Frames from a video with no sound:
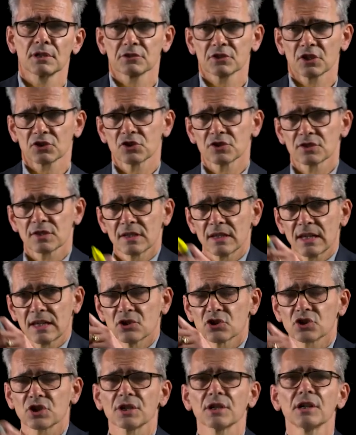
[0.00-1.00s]
Such is the
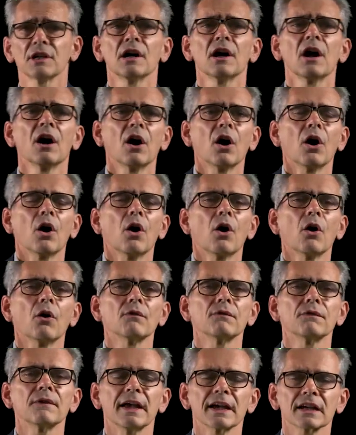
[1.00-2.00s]
nature of
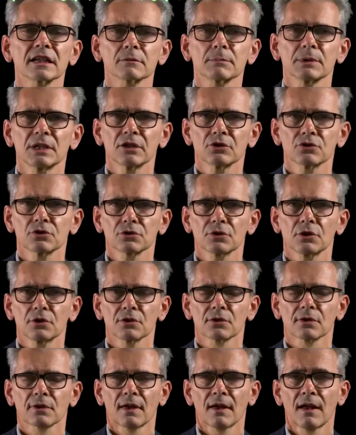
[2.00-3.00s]
exponential
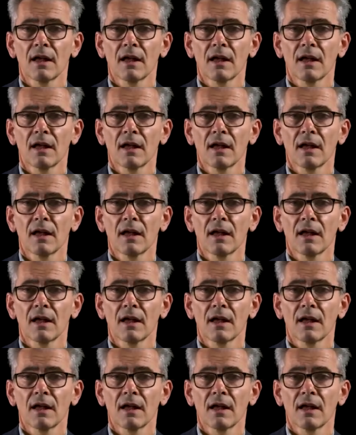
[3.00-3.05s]
growth.